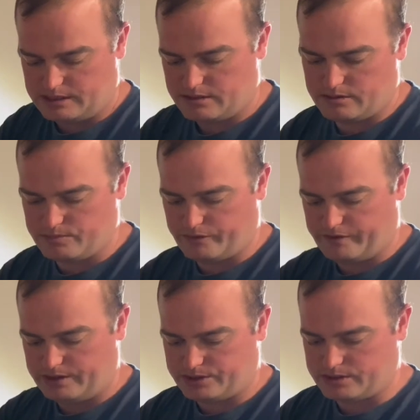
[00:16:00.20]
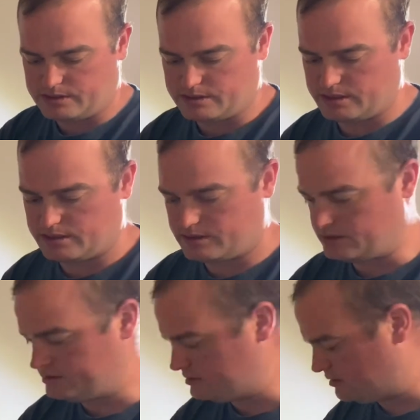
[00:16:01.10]
do it professionally,
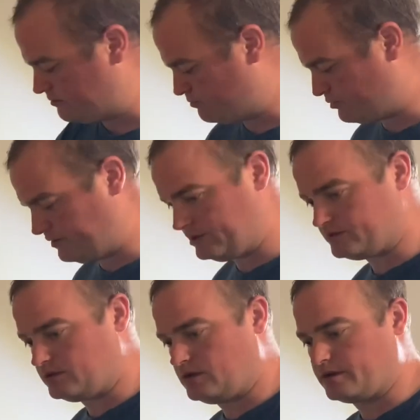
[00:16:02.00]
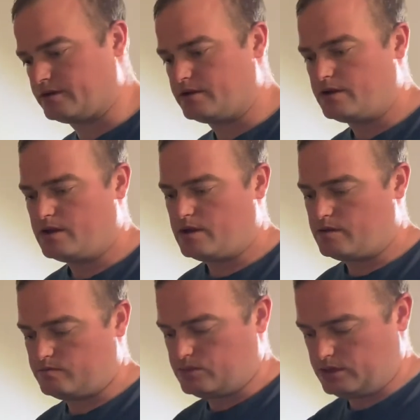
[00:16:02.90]
unless they're a professional logger,
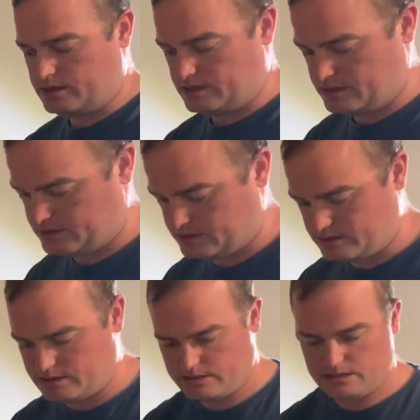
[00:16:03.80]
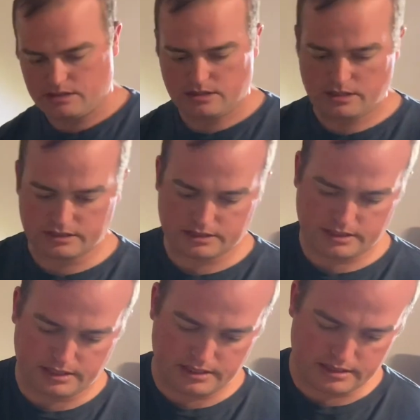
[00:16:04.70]
but it's
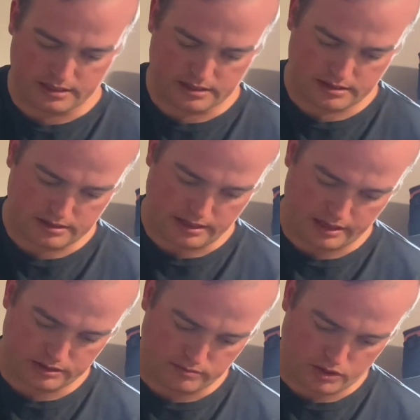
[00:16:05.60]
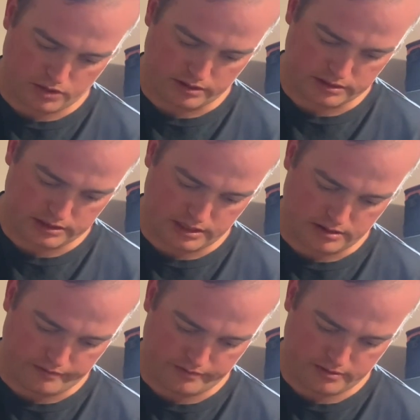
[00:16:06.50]
cleaning the actual bar itself.